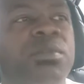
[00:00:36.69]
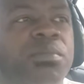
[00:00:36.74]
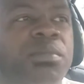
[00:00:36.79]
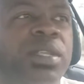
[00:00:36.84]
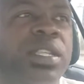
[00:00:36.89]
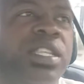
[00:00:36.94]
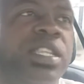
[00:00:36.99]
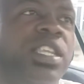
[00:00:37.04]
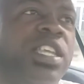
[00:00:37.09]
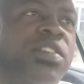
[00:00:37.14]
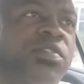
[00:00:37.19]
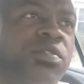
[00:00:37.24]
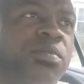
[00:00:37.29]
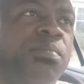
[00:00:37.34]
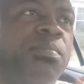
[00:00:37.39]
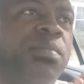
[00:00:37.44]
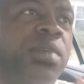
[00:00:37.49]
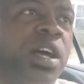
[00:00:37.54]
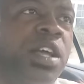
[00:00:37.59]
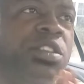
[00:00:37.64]
them and give
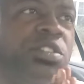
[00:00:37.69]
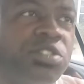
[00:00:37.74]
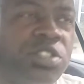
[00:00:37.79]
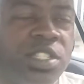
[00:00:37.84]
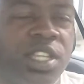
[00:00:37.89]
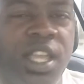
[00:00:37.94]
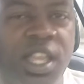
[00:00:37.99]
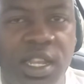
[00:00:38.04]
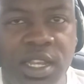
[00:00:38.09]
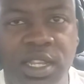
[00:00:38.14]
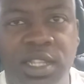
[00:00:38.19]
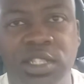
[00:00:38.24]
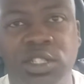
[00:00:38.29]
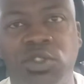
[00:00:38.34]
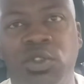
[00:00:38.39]
them understanding,